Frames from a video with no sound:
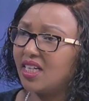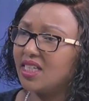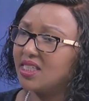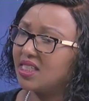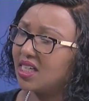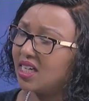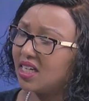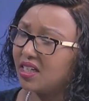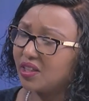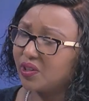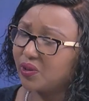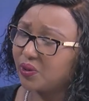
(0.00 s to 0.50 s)
Is
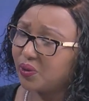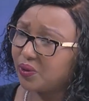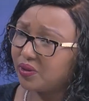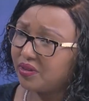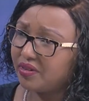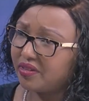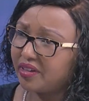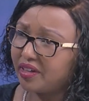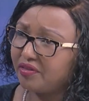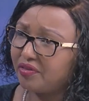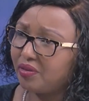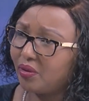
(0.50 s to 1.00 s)
that a good
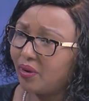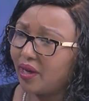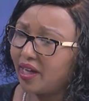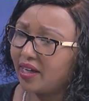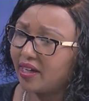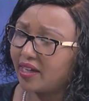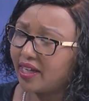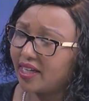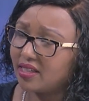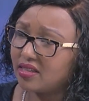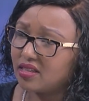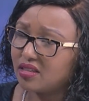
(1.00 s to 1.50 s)
thing for
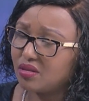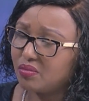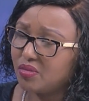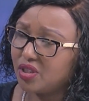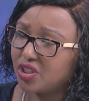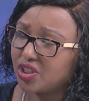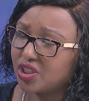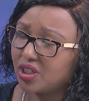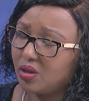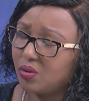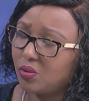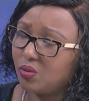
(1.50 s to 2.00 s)
KCB
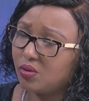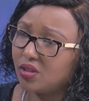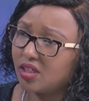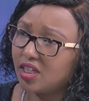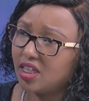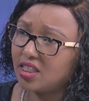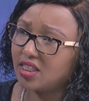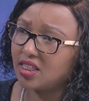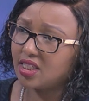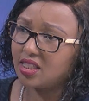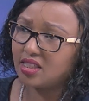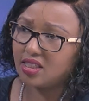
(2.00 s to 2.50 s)

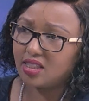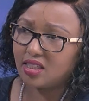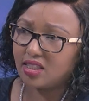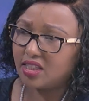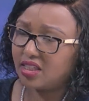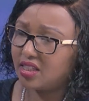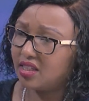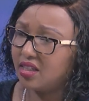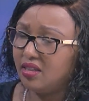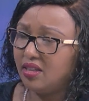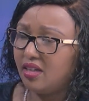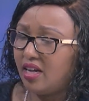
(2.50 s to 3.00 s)
shareholders?
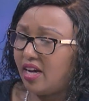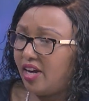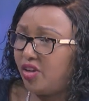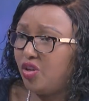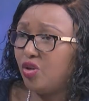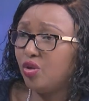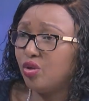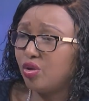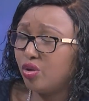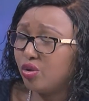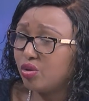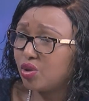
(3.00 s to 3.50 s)
Are
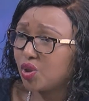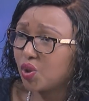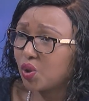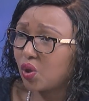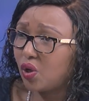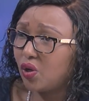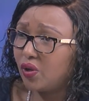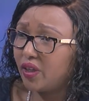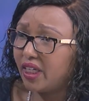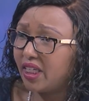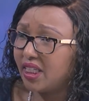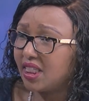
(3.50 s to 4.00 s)
you
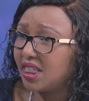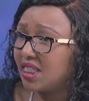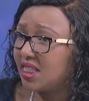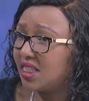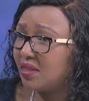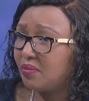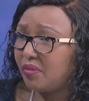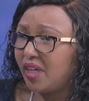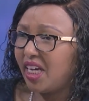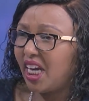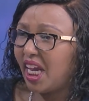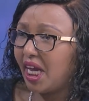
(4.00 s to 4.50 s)
neutral on it? Does
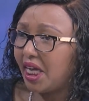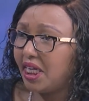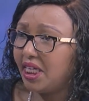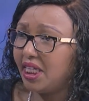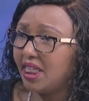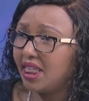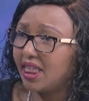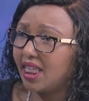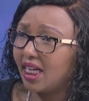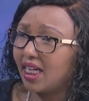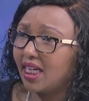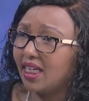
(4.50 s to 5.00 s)
it mean
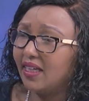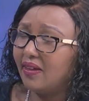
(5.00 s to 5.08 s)
anything?